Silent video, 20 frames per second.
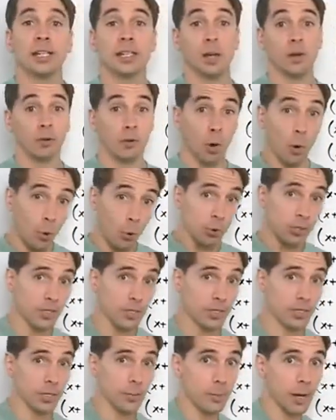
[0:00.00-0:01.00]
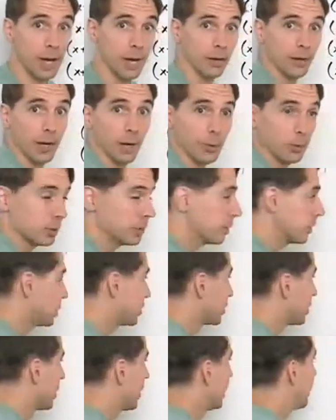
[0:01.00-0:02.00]
Now, of course there's a pattern. I wouldn't
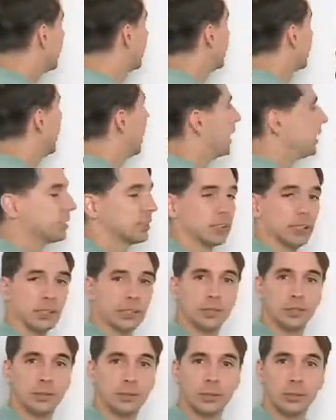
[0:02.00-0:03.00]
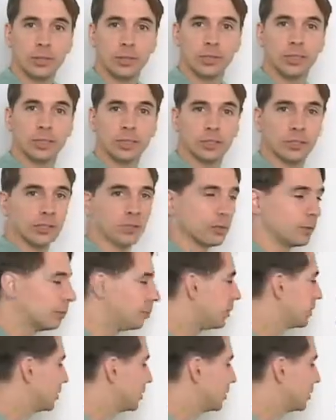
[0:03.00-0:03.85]
just ask you to do this just for